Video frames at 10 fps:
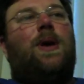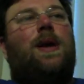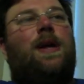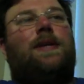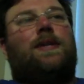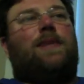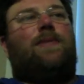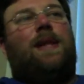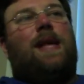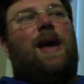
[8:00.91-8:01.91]
he doesn't
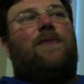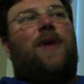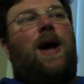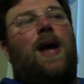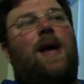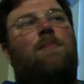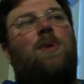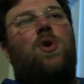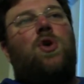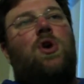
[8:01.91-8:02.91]
really have time,
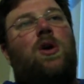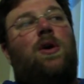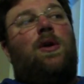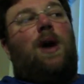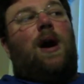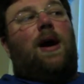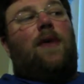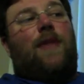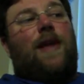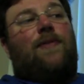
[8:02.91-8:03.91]

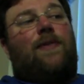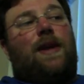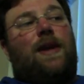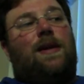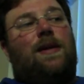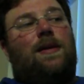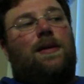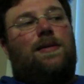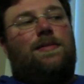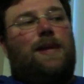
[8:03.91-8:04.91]
thankfully,
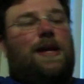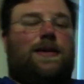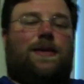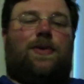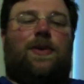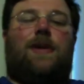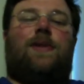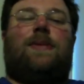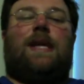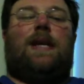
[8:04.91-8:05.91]
in the story to
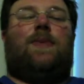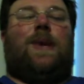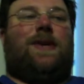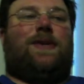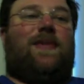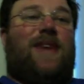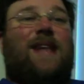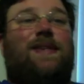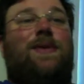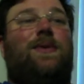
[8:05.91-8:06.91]
sit and dwell. So if he
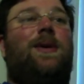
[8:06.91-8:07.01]
has to,